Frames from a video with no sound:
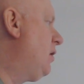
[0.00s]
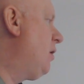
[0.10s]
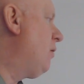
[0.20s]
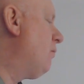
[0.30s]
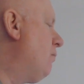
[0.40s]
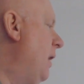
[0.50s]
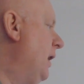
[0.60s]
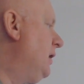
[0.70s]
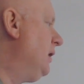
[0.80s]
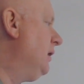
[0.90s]

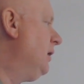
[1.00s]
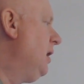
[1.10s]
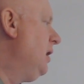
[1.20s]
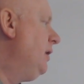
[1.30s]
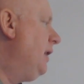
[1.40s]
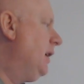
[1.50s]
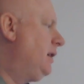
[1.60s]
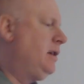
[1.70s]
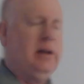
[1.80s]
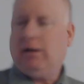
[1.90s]
correction
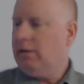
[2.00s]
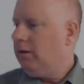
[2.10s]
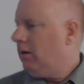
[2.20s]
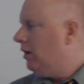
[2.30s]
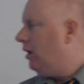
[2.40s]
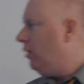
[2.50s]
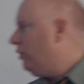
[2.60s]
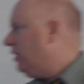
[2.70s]
that uh, uh, we